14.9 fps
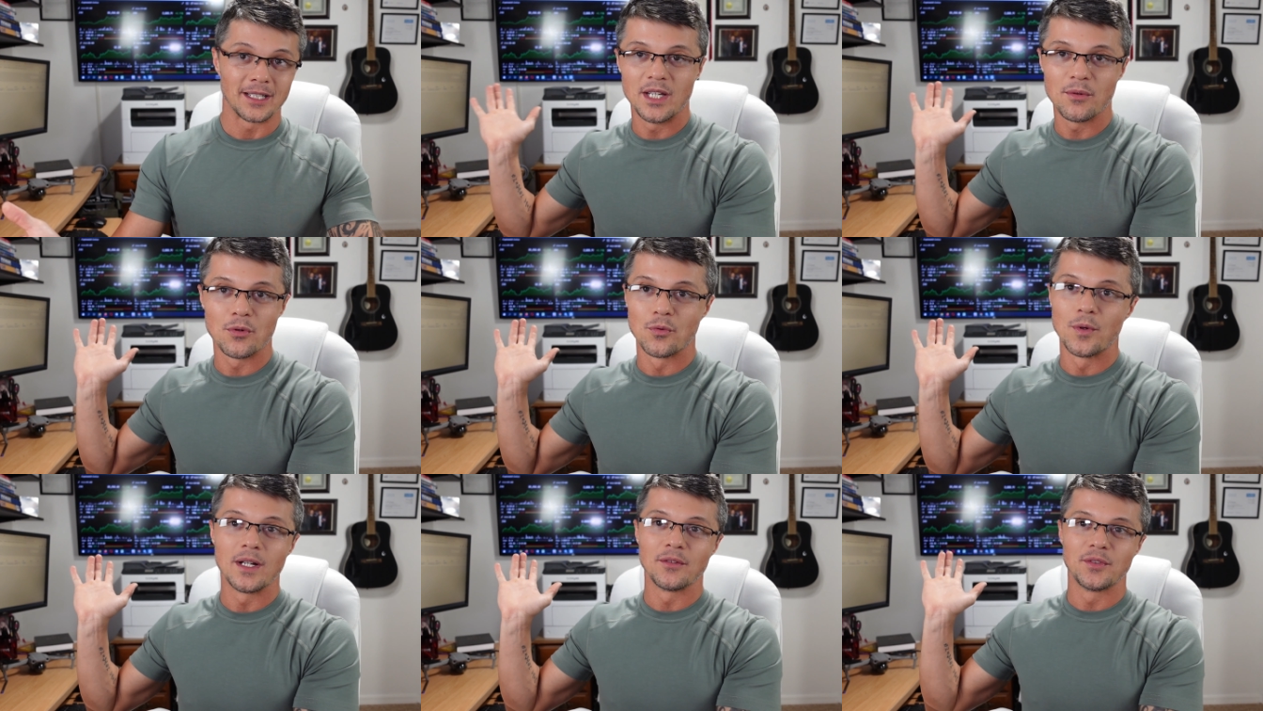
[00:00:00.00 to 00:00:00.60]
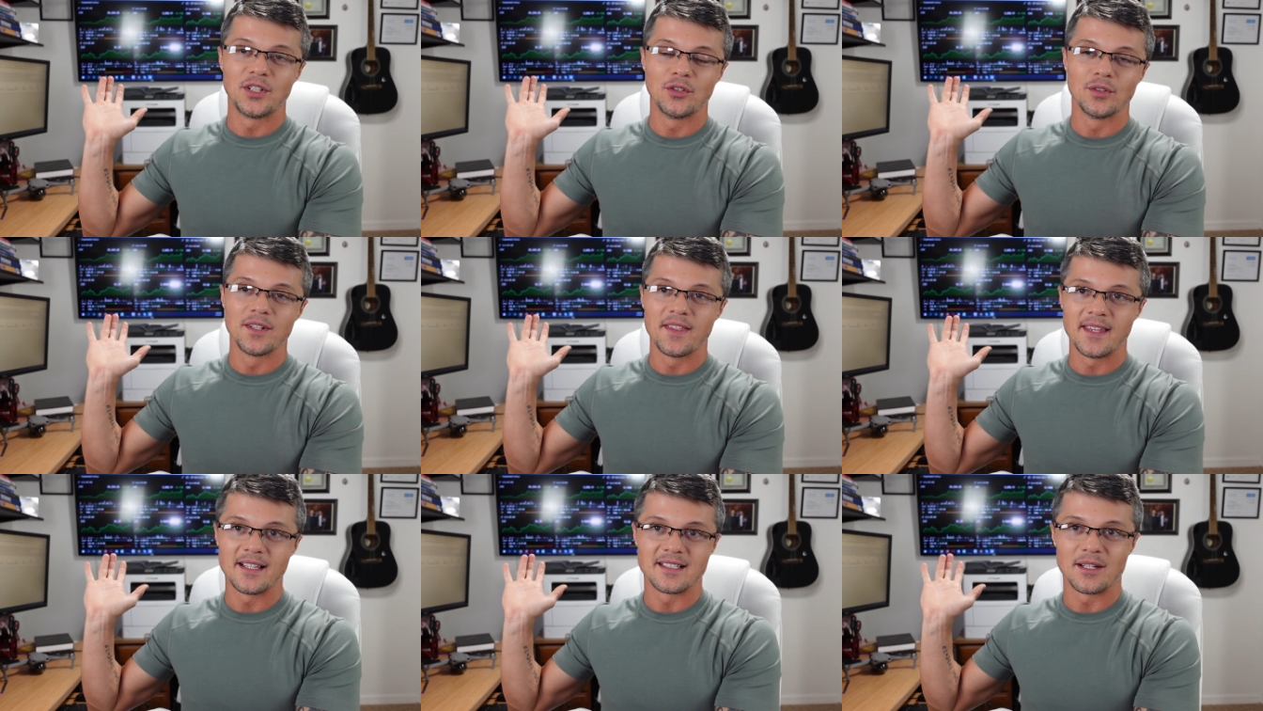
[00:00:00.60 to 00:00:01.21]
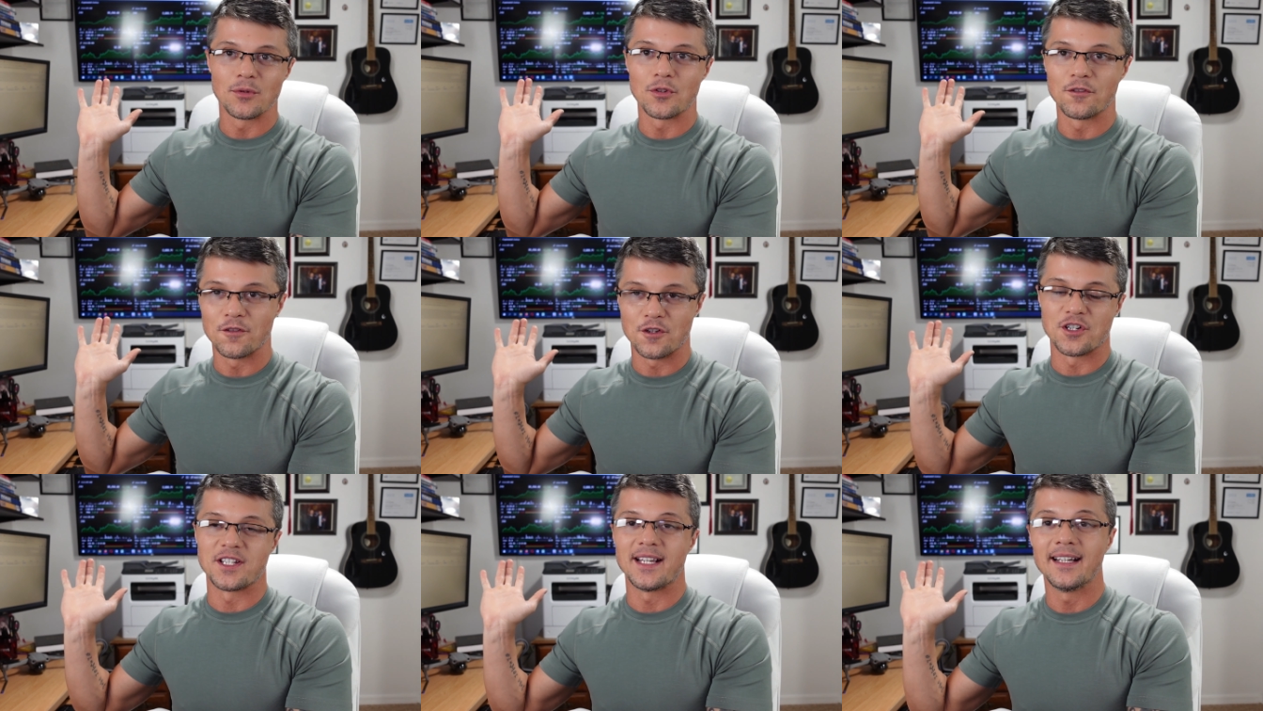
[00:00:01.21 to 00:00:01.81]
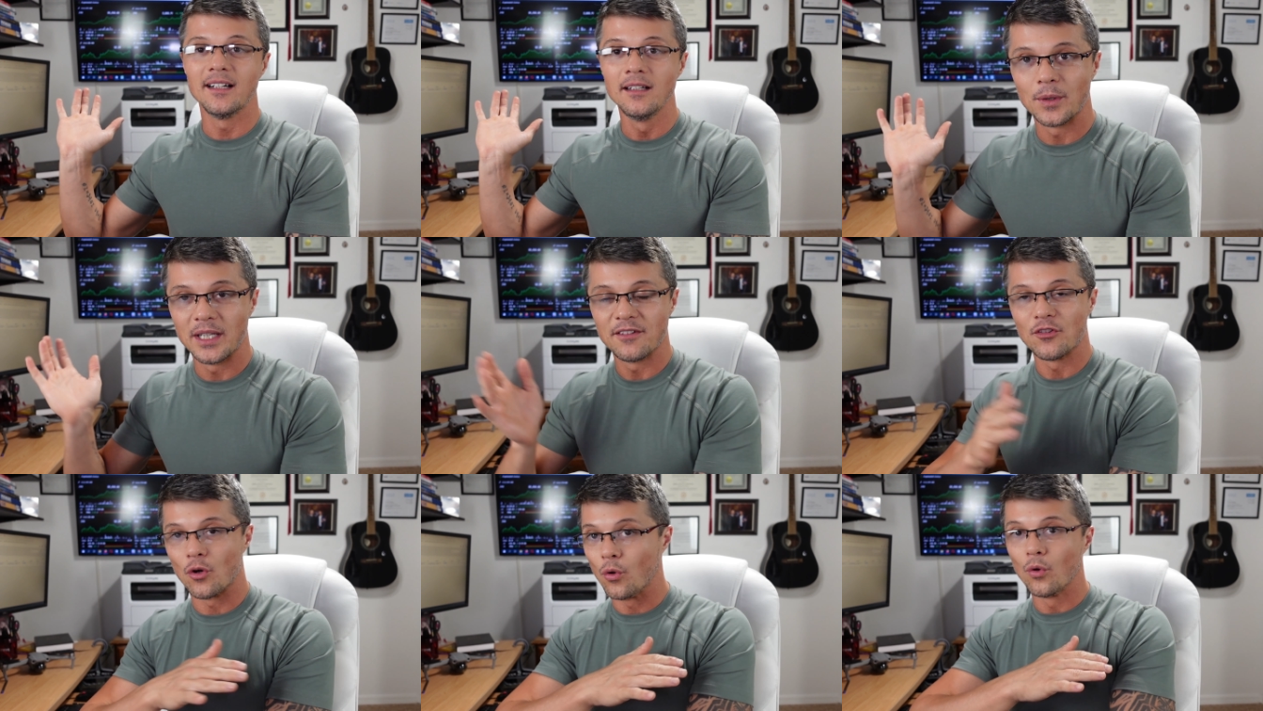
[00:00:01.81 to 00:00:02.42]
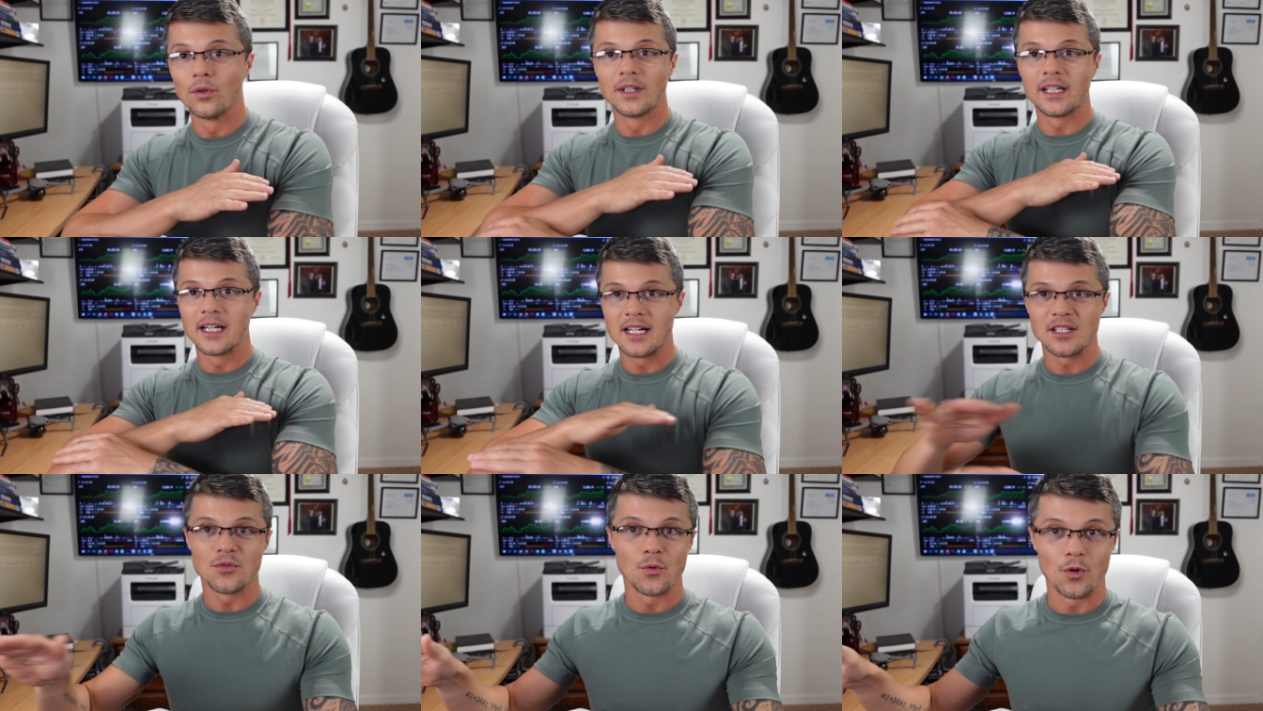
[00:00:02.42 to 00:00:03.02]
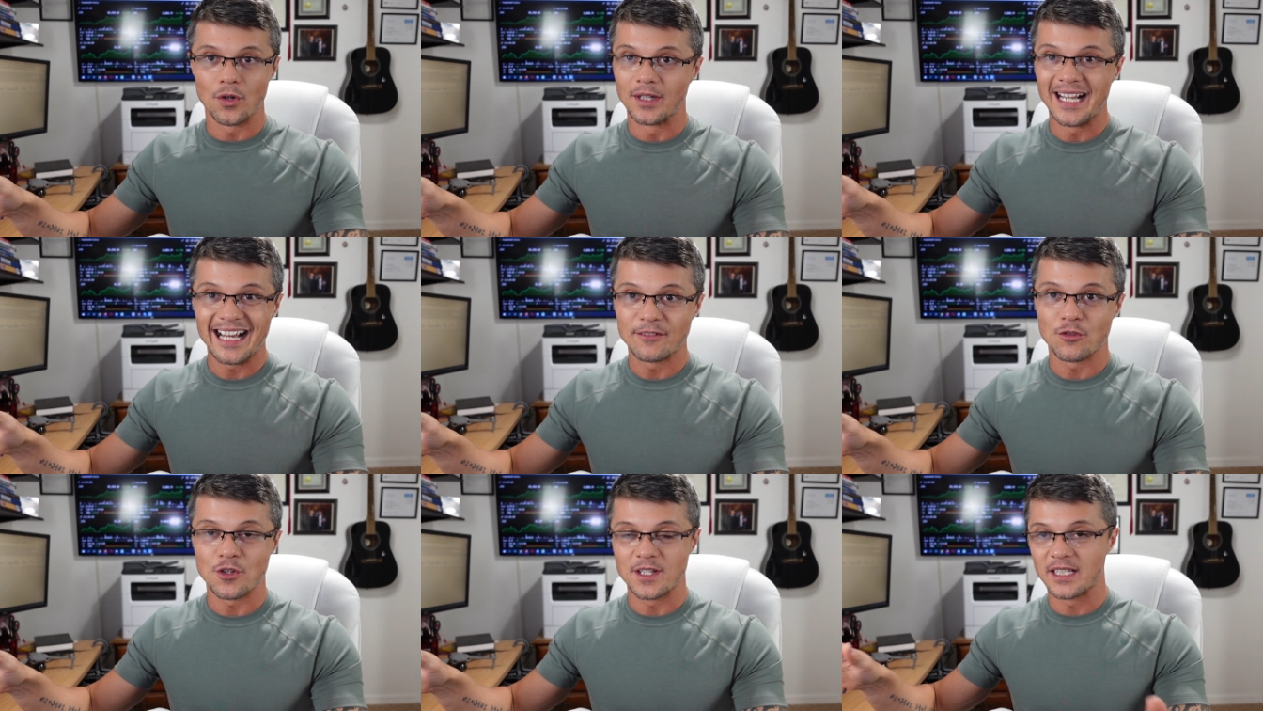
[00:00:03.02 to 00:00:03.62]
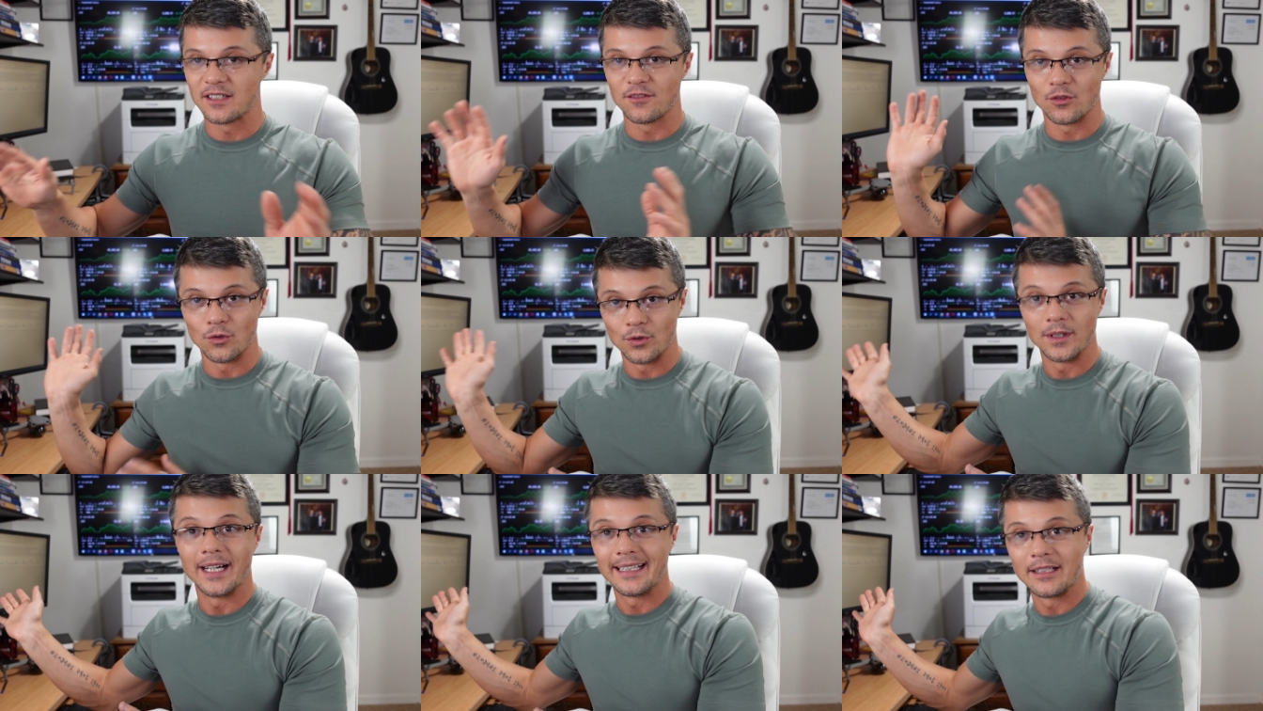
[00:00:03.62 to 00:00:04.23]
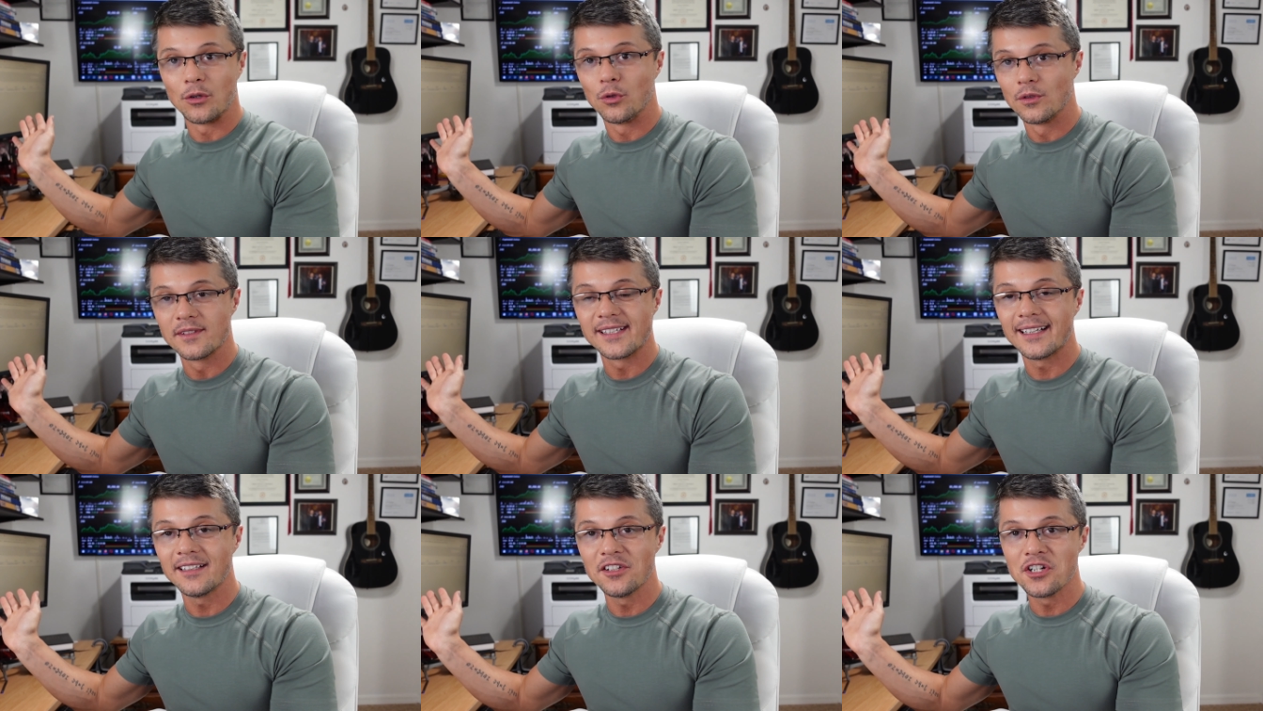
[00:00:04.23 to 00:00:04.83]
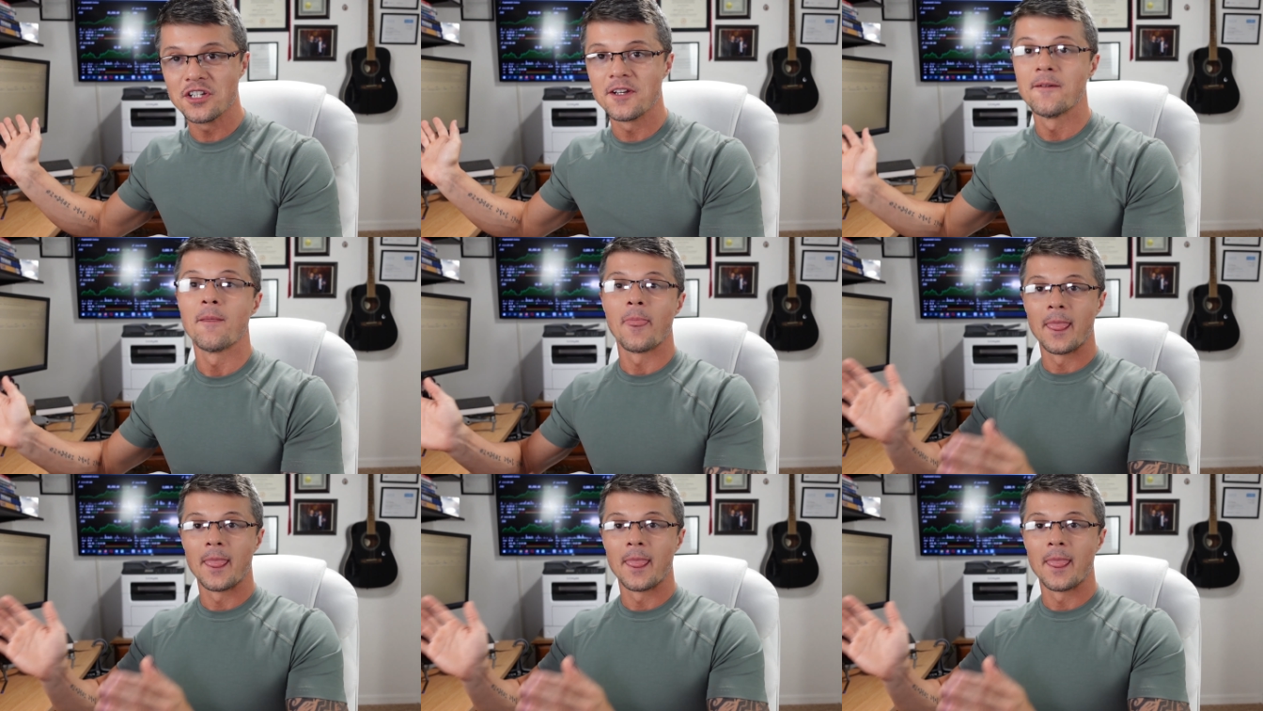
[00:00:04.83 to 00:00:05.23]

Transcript: Like, they were one of the only things that were for sale whenever all the guns were not for sale at the wholesalers